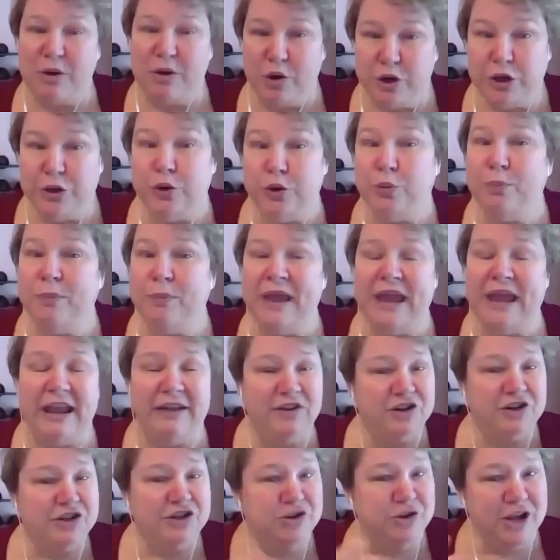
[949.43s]
You may, if
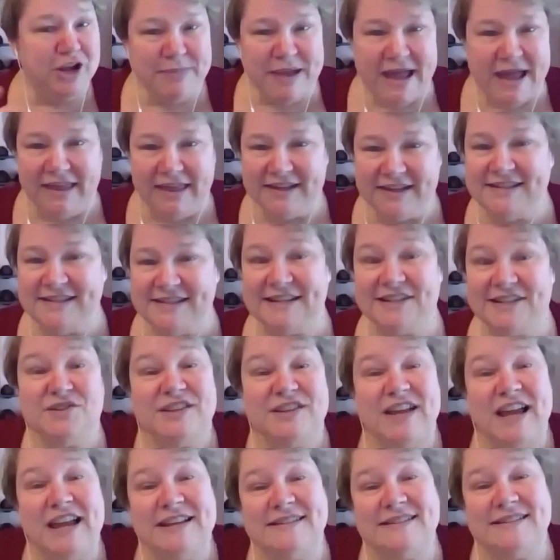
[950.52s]
you're doing a balanced
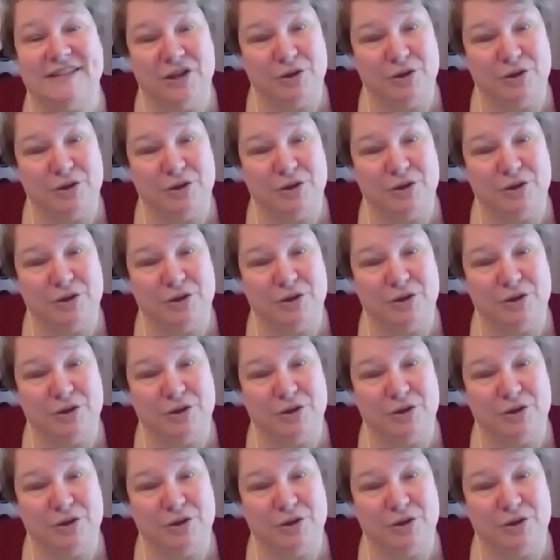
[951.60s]
exercise,